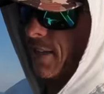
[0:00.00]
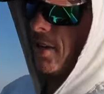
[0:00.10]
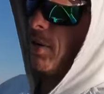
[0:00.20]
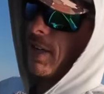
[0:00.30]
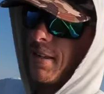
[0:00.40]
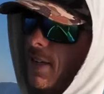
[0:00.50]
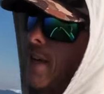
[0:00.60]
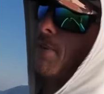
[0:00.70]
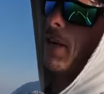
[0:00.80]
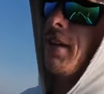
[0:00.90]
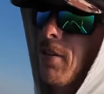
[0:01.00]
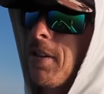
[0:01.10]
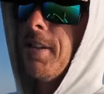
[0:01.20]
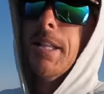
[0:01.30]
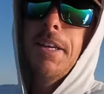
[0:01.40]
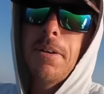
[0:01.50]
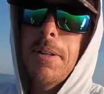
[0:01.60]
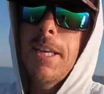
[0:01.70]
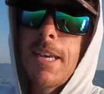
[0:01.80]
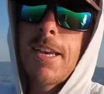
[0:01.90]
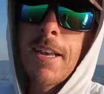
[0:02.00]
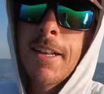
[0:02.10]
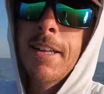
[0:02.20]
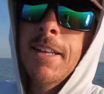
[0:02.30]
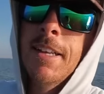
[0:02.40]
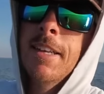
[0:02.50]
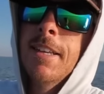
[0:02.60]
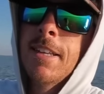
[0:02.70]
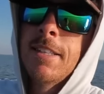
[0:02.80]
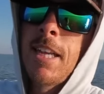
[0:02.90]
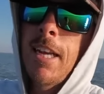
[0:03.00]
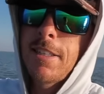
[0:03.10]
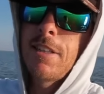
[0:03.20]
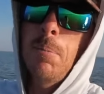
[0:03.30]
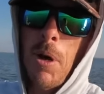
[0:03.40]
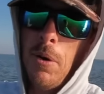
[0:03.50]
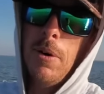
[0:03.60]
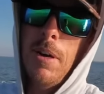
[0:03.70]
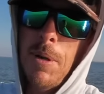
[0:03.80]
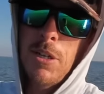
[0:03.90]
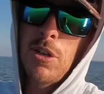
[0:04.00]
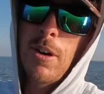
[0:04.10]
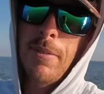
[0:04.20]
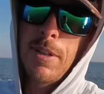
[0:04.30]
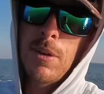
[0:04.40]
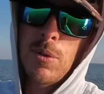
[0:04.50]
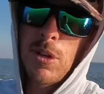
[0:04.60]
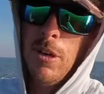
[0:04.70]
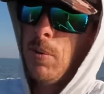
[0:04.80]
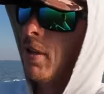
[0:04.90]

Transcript: I know, I came out here to literally test the boat and make sure everything was good